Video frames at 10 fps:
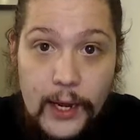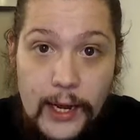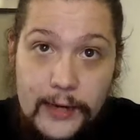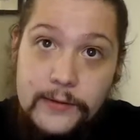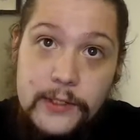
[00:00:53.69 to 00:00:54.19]

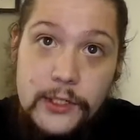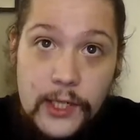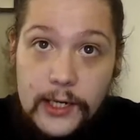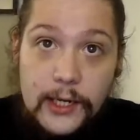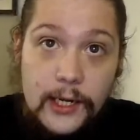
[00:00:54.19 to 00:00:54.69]
I had a
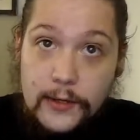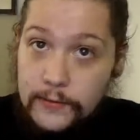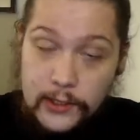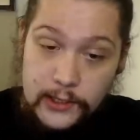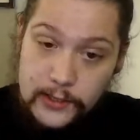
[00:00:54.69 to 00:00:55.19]
sudden
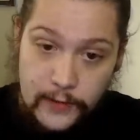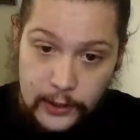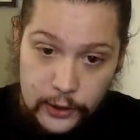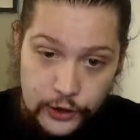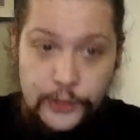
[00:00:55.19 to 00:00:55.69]
influx of
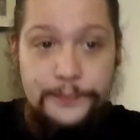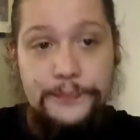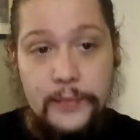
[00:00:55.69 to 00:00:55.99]
energy,